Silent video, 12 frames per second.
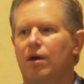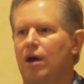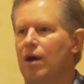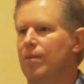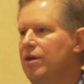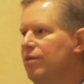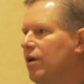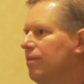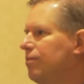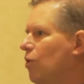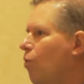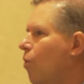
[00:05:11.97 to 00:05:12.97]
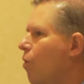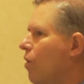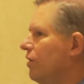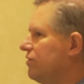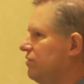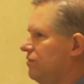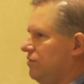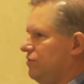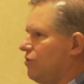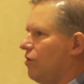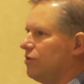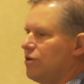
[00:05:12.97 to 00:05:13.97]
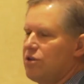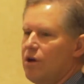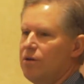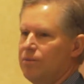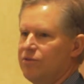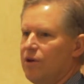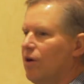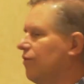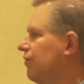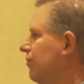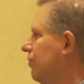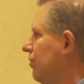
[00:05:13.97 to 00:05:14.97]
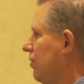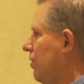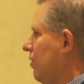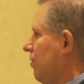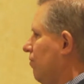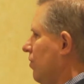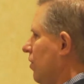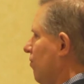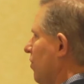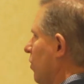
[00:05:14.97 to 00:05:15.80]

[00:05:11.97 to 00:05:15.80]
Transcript: I mean, the warts start to show themselves really, really